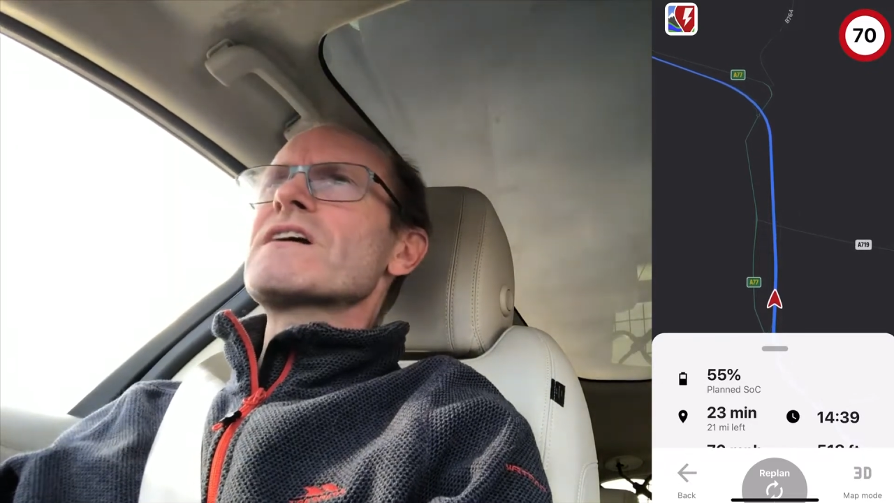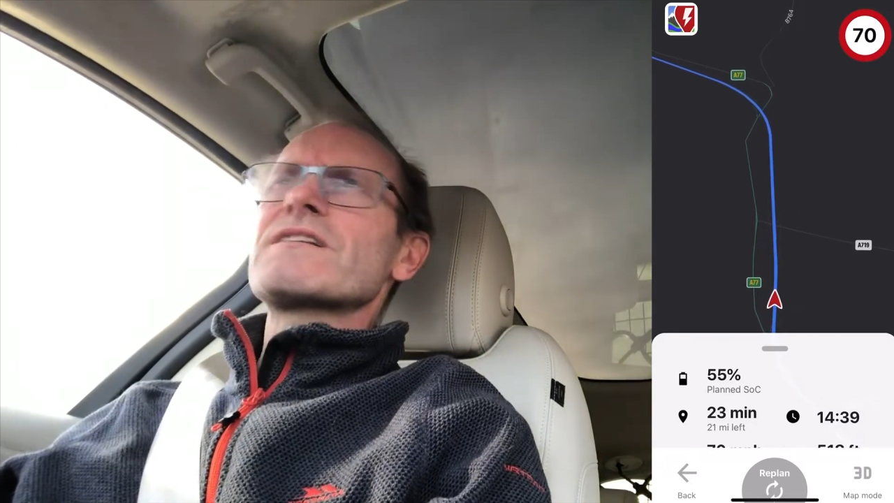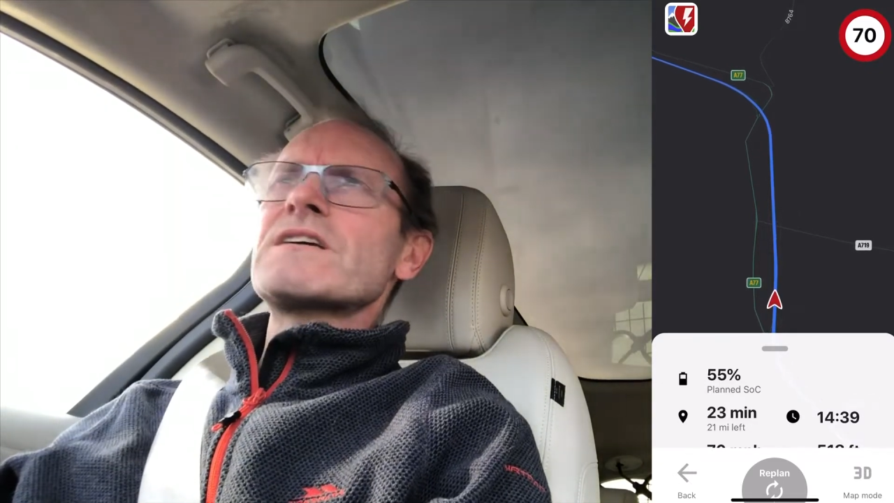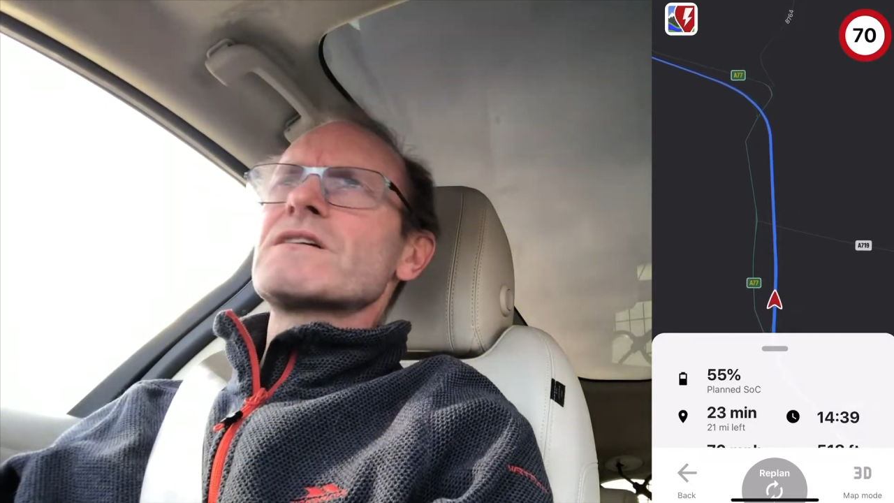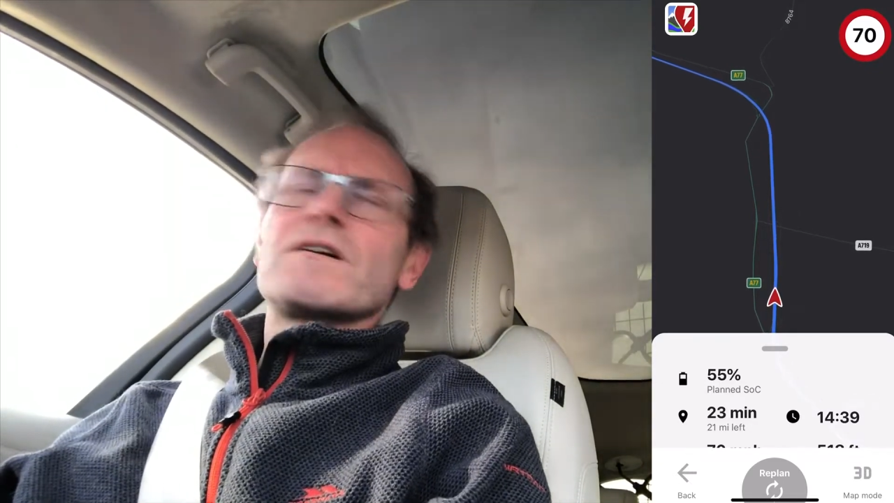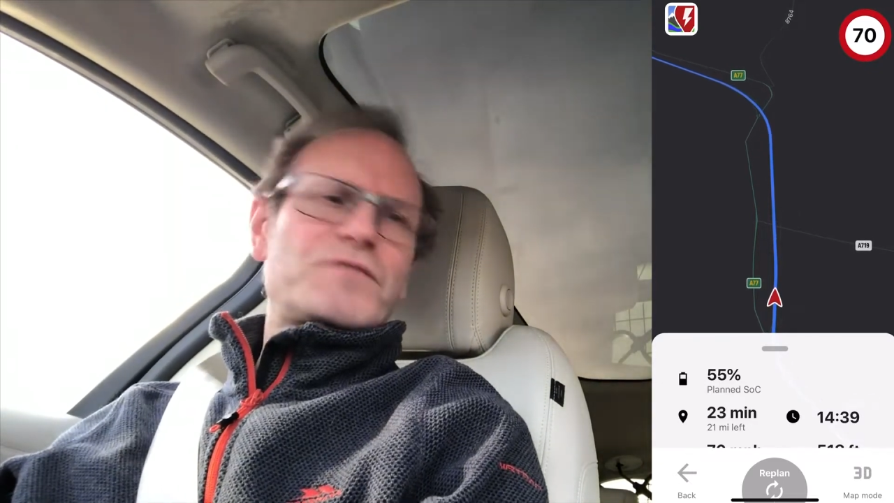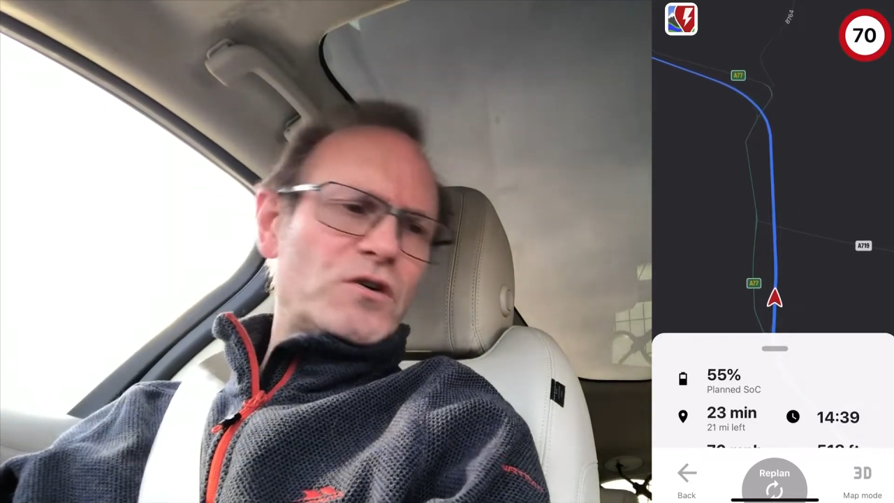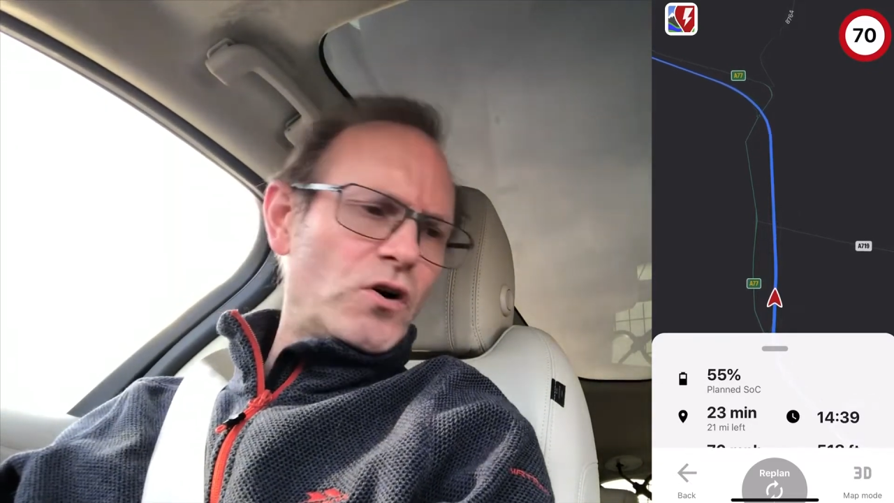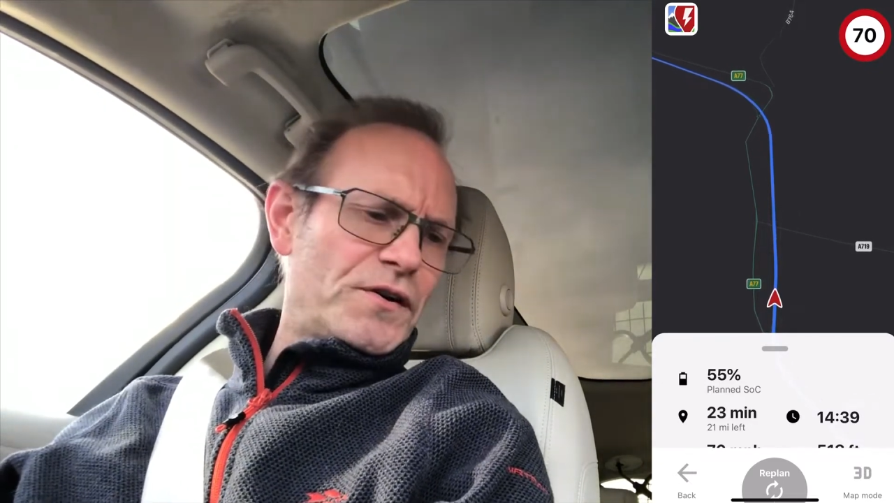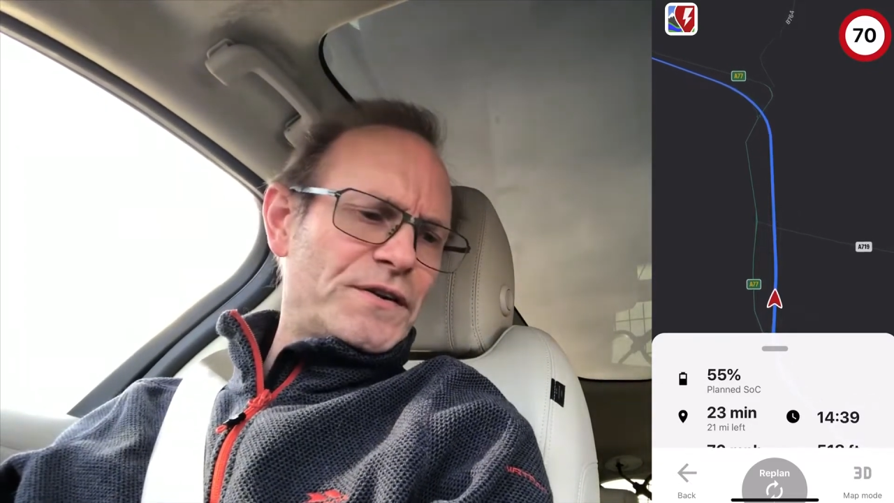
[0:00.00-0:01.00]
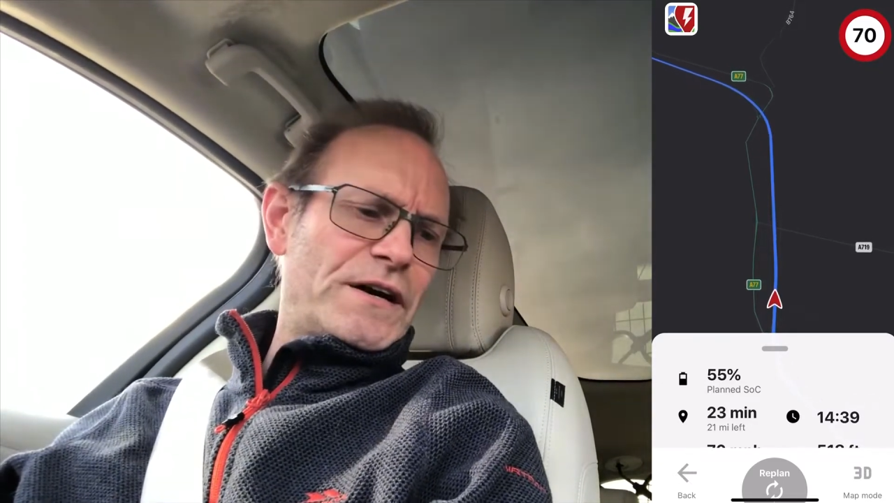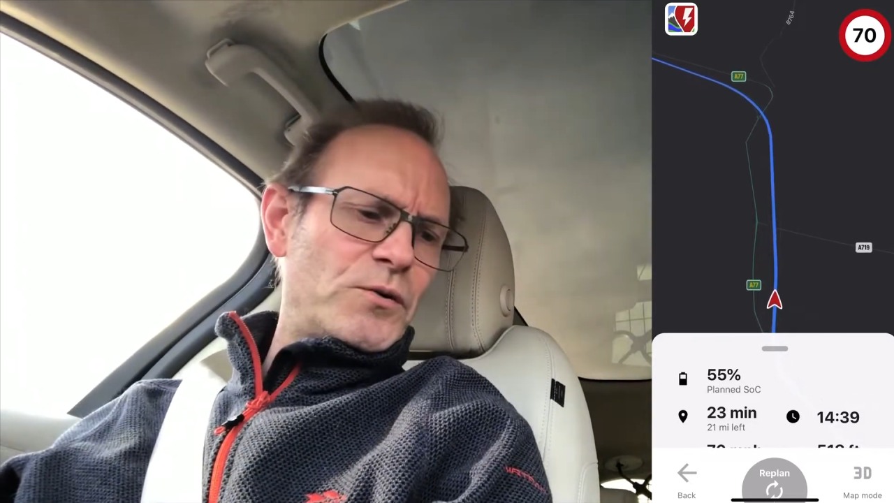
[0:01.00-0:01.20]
I think I've forgotten now.